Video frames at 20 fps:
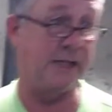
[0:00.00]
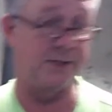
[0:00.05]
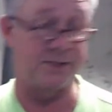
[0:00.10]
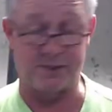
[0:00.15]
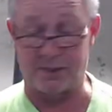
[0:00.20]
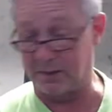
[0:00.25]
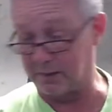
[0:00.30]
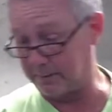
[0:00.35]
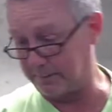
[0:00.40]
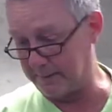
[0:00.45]

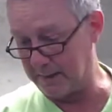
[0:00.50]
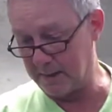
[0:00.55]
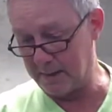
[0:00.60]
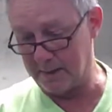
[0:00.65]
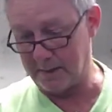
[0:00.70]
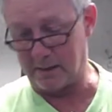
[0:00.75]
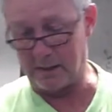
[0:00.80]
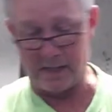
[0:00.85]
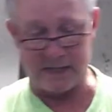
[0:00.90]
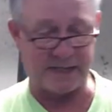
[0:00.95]
So
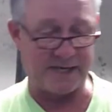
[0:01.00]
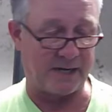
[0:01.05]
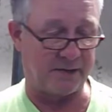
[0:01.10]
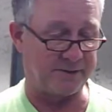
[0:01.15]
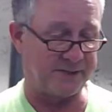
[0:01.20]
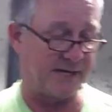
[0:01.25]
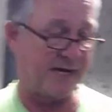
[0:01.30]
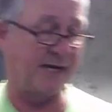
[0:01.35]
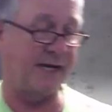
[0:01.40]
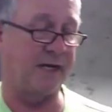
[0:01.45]
lock
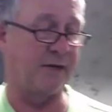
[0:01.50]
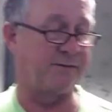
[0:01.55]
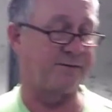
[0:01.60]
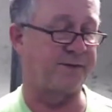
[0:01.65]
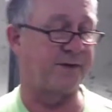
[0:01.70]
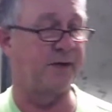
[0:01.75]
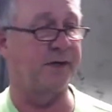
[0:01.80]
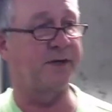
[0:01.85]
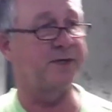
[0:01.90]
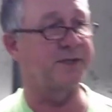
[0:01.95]
out, tag out
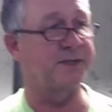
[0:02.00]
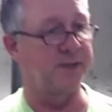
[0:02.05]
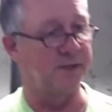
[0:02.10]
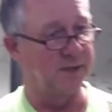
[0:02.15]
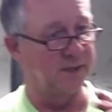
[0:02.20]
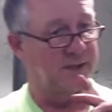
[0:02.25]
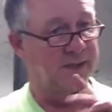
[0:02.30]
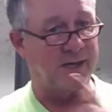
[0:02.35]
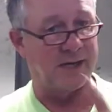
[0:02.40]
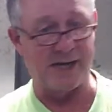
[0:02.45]
first,
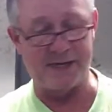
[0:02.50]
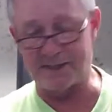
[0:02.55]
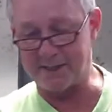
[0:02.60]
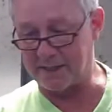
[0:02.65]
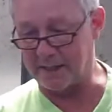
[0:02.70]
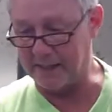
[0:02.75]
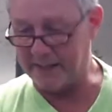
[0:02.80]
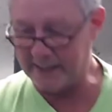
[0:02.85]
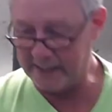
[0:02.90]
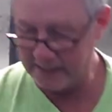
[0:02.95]

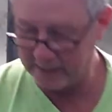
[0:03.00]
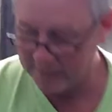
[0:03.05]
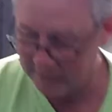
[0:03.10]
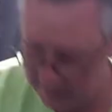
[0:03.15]
isolate.